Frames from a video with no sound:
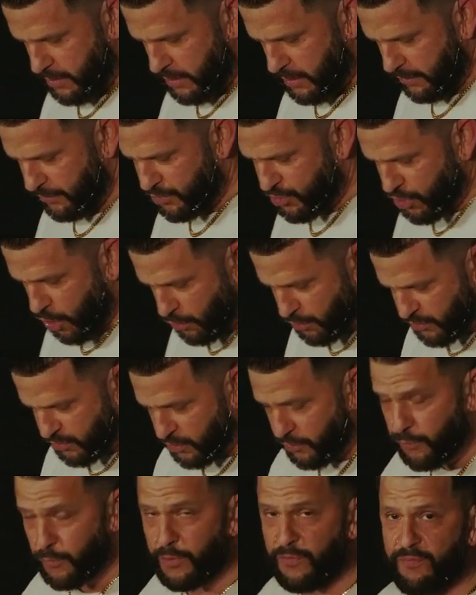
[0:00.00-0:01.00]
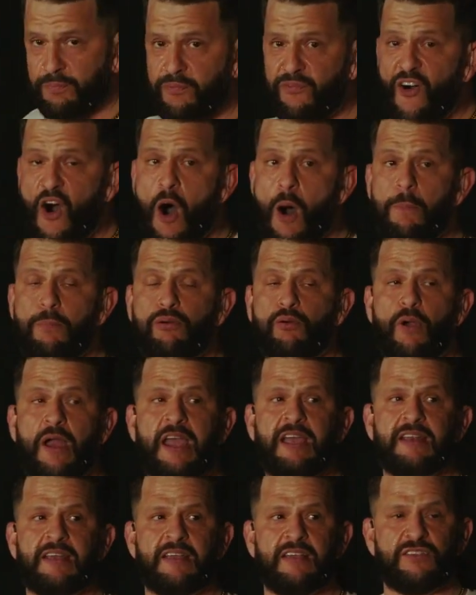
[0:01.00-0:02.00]
if Joseph would fall
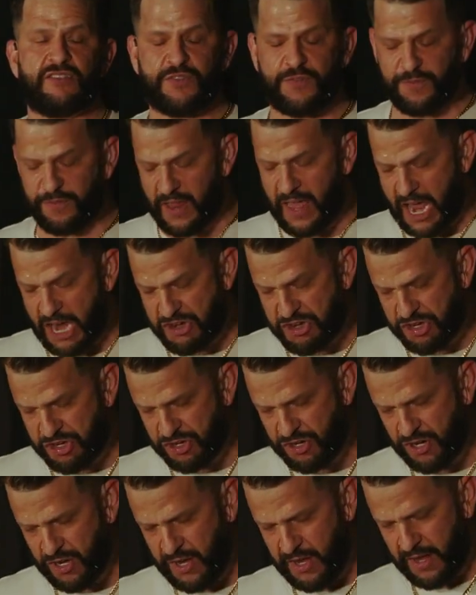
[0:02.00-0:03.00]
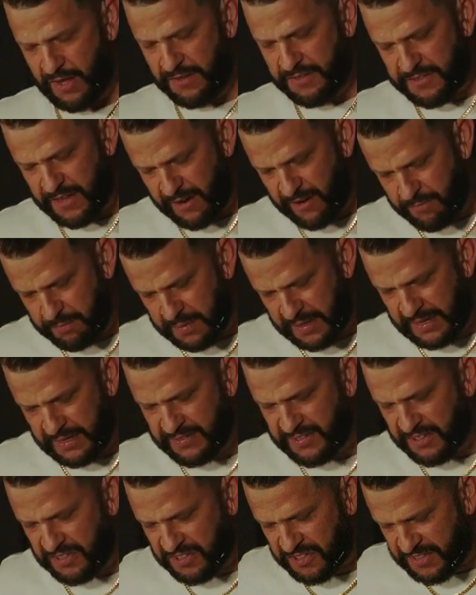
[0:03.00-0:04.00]
prey to his flesh instead of be
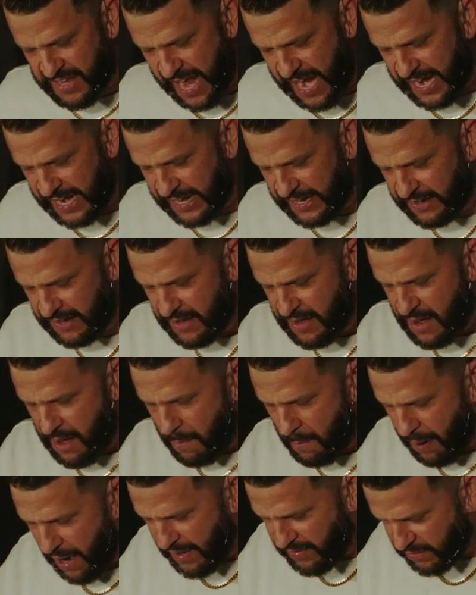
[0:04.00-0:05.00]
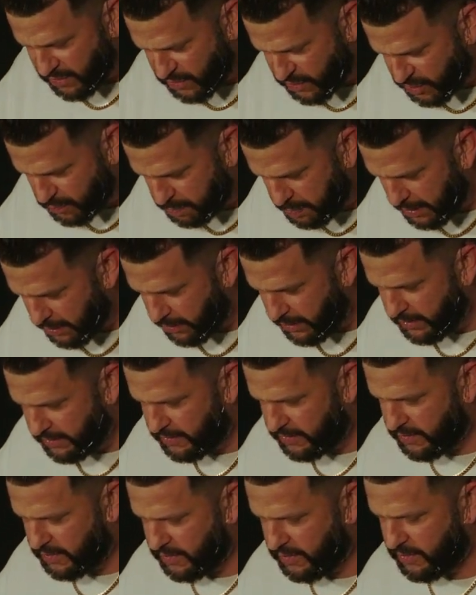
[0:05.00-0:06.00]
sustained by the
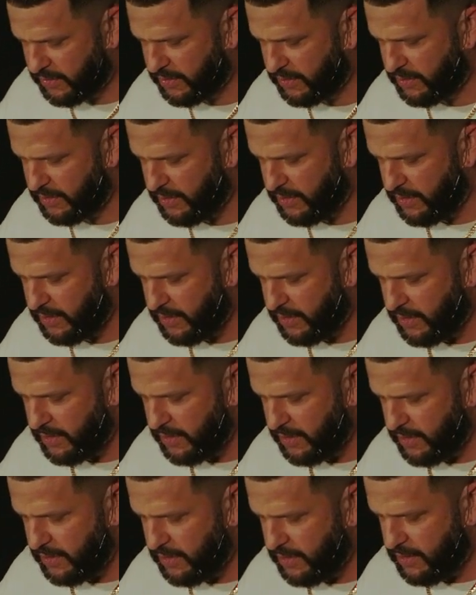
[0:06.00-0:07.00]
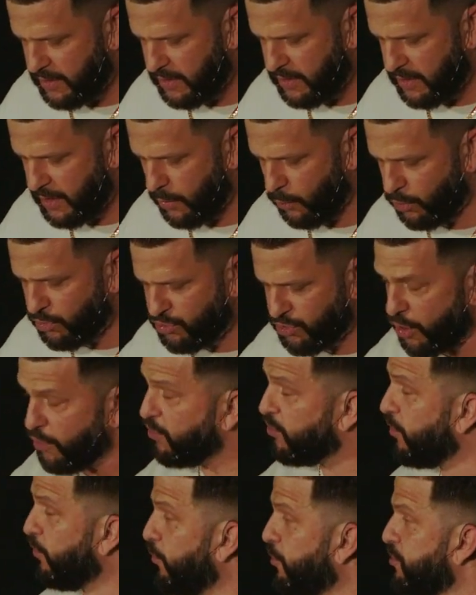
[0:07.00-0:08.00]
Spirit. And when
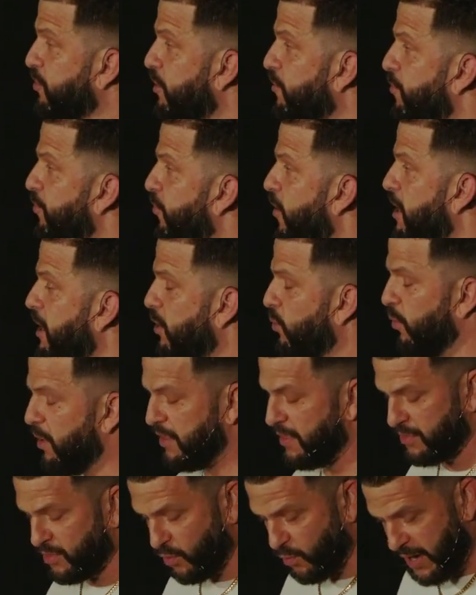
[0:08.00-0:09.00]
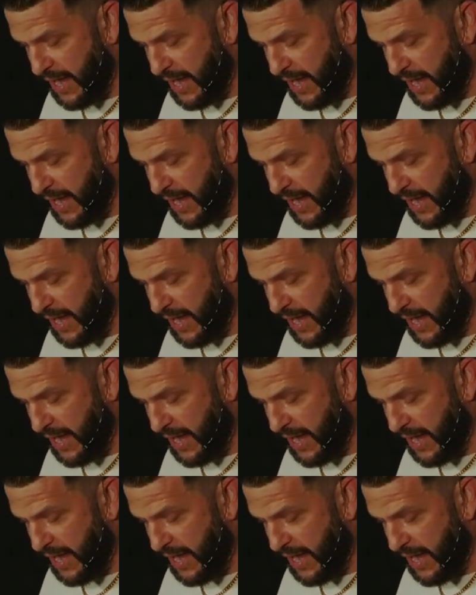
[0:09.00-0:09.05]
Joseph was confronted with it, the